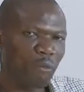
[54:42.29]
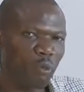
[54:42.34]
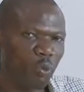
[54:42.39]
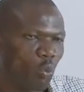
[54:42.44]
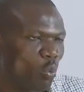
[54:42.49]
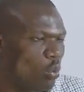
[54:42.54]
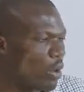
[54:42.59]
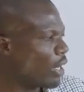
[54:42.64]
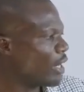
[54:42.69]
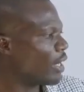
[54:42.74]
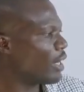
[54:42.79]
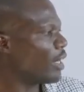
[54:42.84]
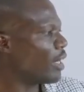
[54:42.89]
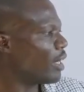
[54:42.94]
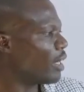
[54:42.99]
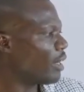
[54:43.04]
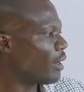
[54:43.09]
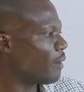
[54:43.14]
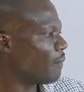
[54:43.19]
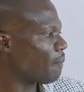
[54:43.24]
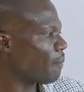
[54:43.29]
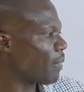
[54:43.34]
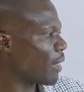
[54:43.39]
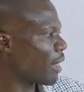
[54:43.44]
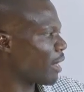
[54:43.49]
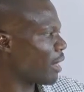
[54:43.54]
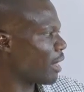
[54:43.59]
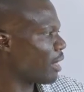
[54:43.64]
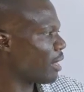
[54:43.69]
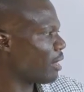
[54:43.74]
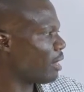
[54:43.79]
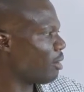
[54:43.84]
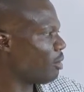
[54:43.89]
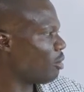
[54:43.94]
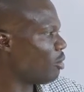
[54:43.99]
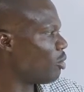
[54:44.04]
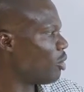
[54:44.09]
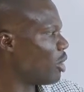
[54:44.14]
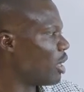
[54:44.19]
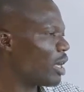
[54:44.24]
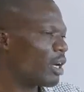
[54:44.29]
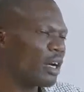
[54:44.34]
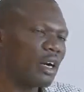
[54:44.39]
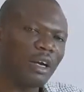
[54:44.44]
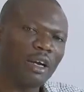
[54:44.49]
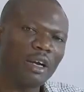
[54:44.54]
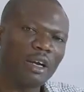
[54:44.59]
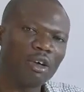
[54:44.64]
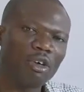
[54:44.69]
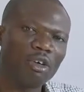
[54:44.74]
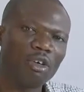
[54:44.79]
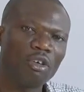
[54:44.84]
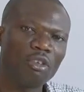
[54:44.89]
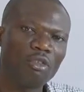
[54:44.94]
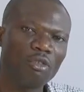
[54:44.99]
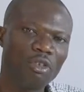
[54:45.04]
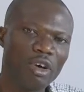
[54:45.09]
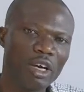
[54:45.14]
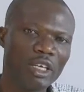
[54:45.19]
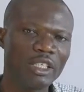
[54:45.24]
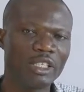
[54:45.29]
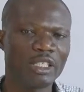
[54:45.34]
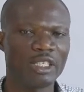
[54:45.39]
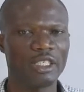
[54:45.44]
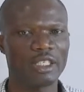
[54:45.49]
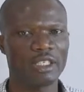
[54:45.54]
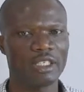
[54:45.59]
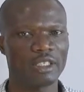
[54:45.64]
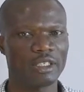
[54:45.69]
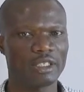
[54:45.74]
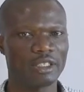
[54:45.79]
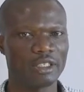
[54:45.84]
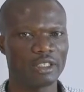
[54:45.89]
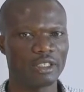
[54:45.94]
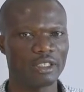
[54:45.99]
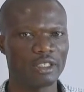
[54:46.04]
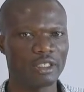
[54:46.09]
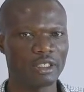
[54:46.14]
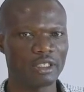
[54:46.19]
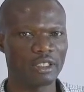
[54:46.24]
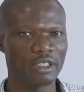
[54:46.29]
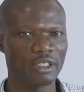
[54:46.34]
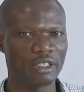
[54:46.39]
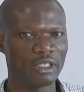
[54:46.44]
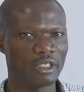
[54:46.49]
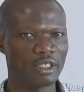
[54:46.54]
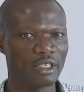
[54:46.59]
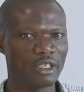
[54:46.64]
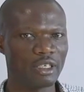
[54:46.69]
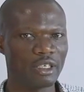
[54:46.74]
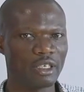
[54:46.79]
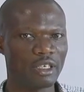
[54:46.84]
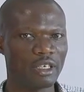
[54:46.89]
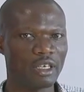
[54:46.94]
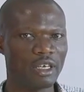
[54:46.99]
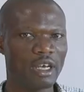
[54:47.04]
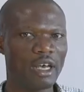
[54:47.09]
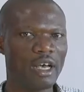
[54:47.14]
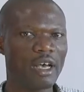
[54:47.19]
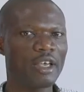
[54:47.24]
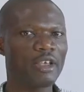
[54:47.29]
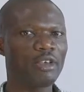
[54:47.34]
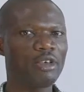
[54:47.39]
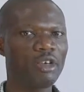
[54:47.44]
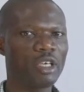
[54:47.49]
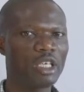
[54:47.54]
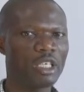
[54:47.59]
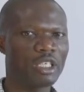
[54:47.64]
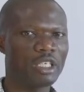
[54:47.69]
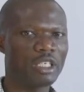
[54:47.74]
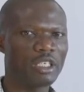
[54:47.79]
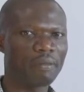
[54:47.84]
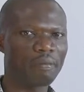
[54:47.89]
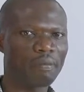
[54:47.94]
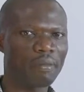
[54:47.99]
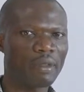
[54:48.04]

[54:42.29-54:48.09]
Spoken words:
when you are converting a unit